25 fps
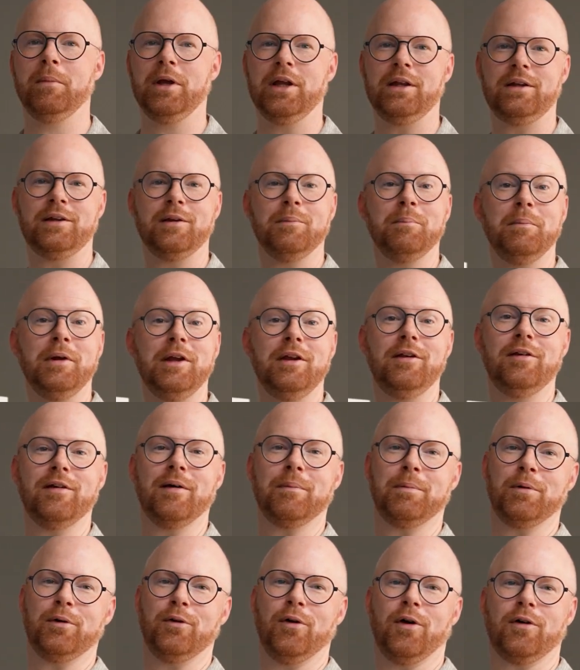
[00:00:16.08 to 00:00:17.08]
Meet the Media
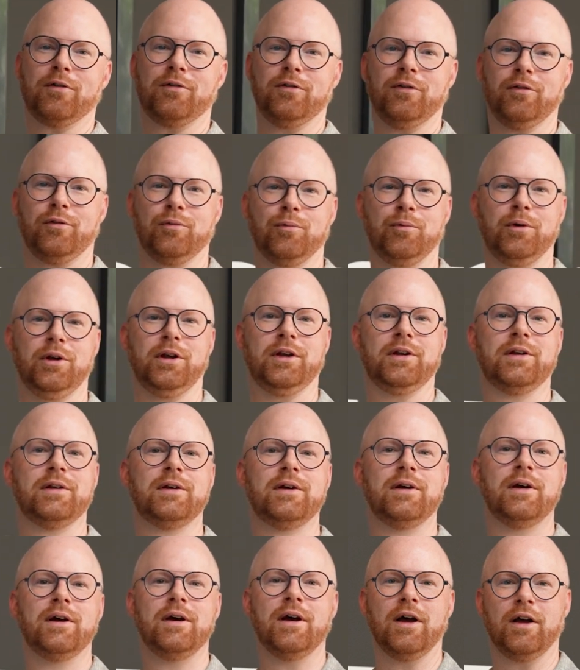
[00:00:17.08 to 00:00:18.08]
Production Suite,
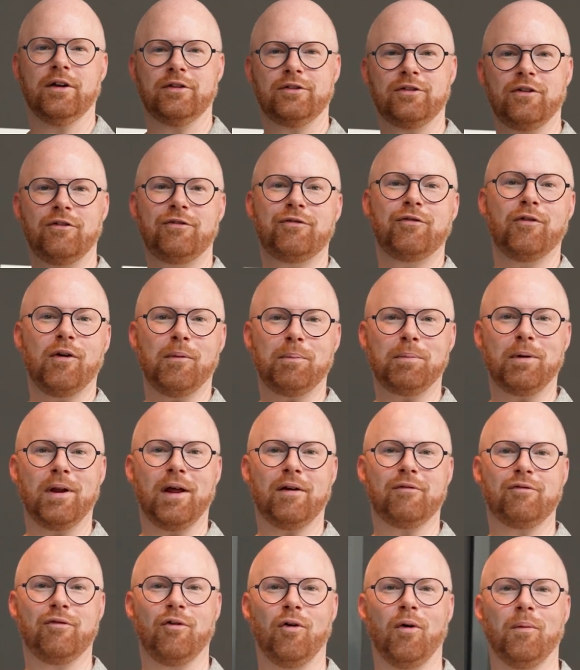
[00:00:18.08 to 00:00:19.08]
a software
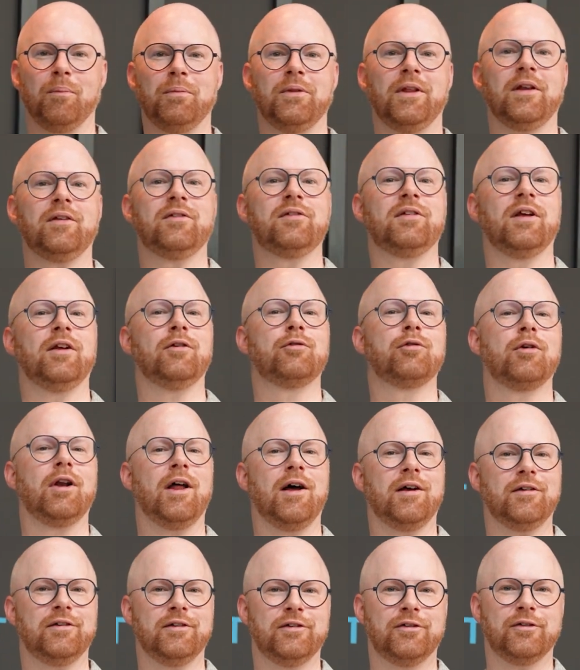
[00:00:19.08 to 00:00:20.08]
platform that
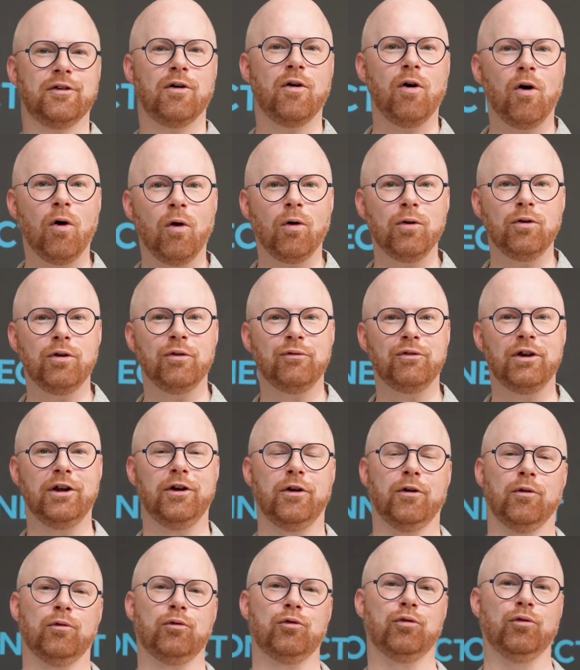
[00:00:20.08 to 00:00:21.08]
centralizes all your
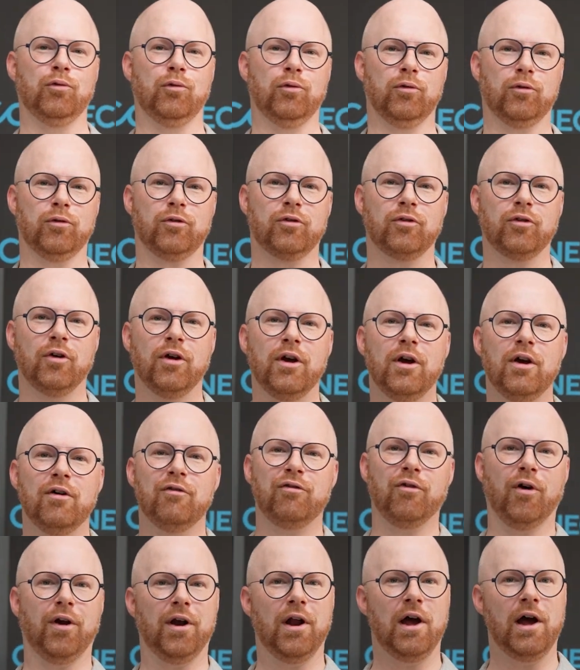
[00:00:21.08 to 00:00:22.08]
video tools
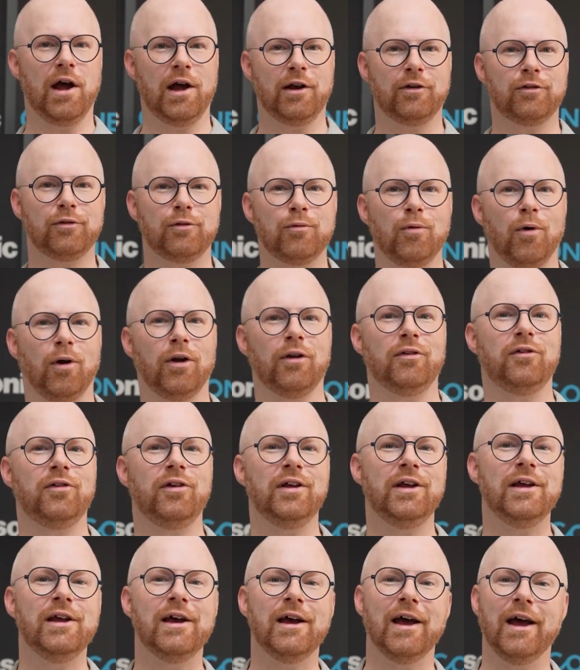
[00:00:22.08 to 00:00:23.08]
for enhanced
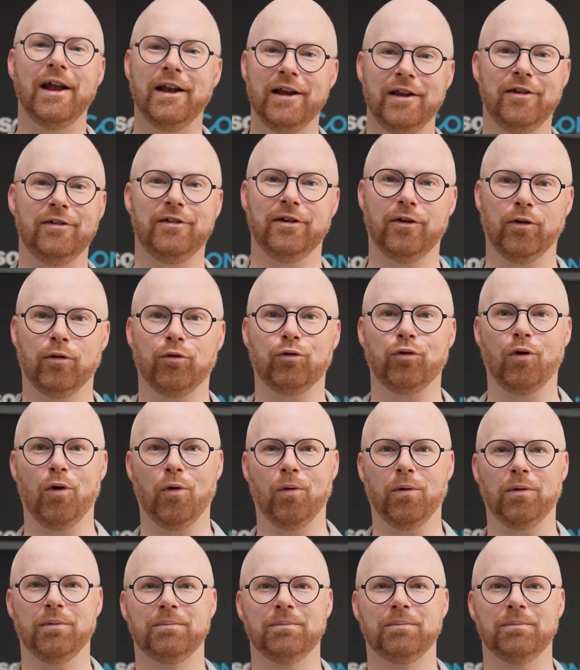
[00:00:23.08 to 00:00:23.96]
quality and easy control.